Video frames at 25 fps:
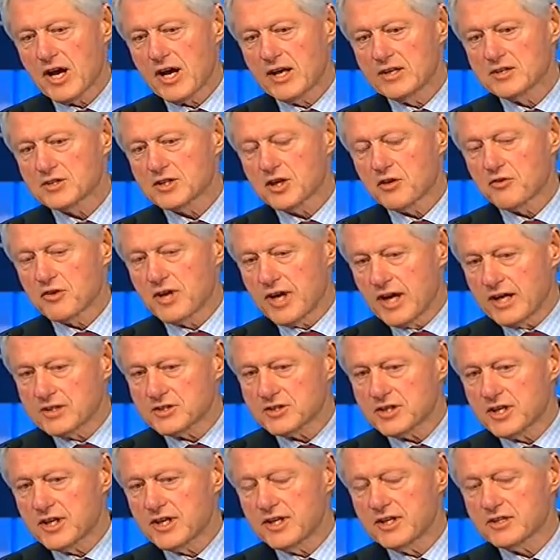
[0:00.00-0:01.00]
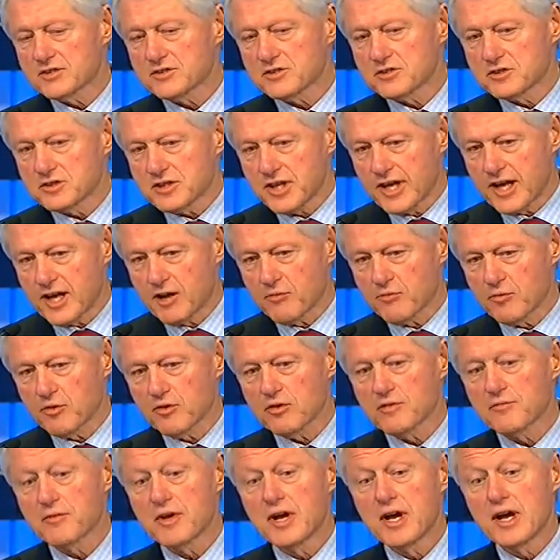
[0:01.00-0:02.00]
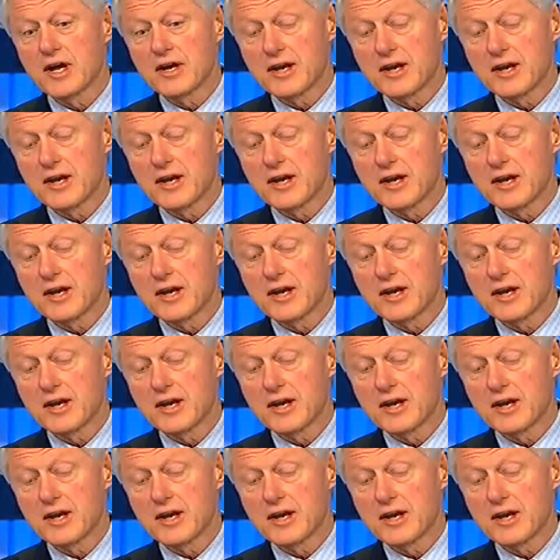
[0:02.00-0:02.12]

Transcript: And so, yes, it is sustainable.